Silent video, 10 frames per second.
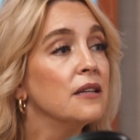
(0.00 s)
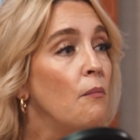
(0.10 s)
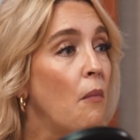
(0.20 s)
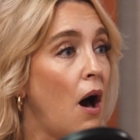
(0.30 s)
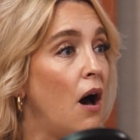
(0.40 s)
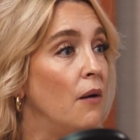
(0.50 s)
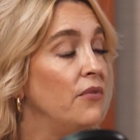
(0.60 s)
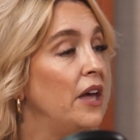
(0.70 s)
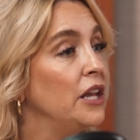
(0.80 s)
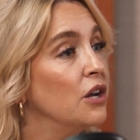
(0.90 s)

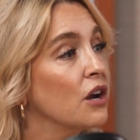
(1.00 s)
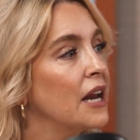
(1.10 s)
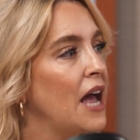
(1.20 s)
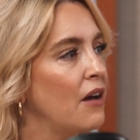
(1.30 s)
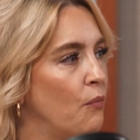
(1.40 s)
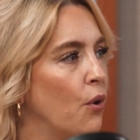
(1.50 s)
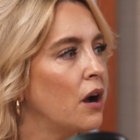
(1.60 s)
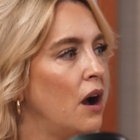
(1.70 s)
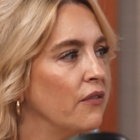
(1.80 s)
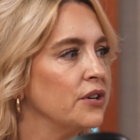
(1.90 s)
mom that you're going to have more
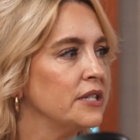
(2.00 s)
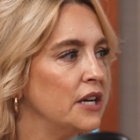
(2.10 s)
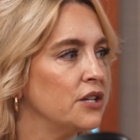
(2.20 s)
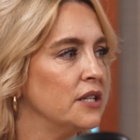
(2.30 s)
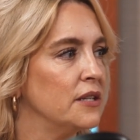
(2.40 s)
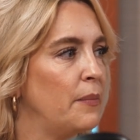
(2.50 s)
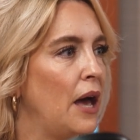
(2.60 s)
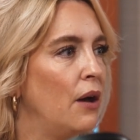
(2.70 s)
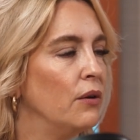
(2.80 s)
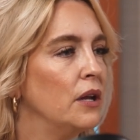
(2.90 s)
conversations
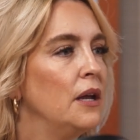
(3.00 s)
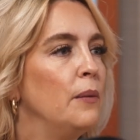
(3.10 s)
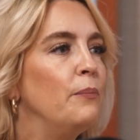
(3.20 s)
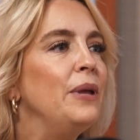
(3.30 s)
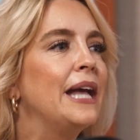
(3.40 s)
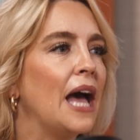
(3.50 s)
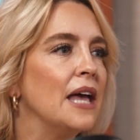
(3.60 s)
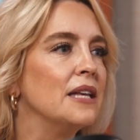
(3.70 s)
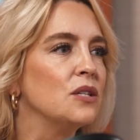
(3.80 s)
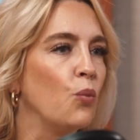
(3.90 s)
about
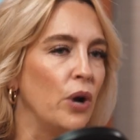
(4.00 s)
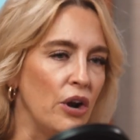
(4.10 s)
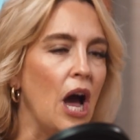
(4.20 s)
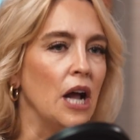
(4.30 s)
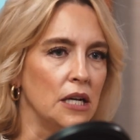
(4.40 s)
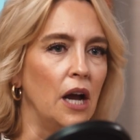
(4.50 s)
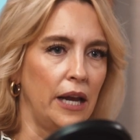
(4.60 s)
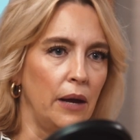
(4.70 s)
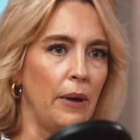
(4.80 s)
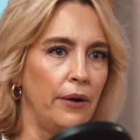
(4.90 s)
because we're not
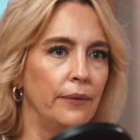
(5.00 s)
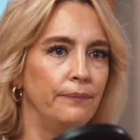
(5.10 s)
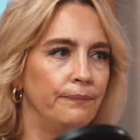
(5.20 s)
talking about it?